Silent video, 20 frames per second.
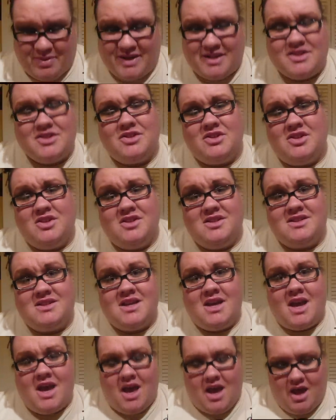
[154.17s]
pencils,
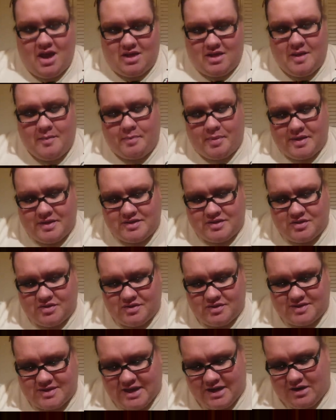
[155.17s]
lip
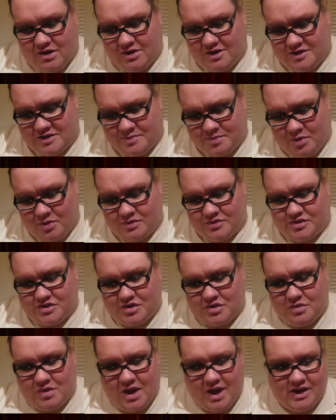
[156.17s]
pencils that are supposed
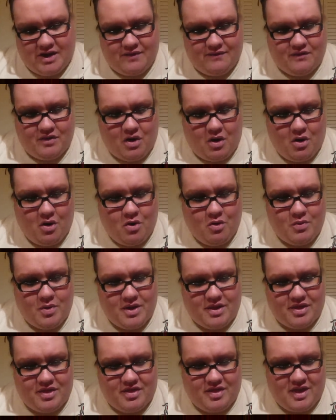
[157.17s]
to kind of go
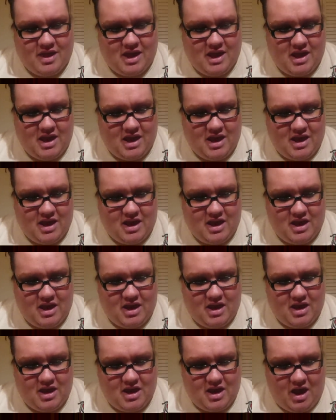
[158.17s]
with
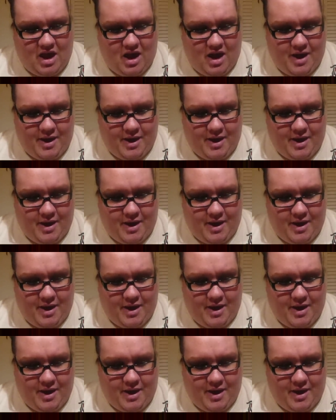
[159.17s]
the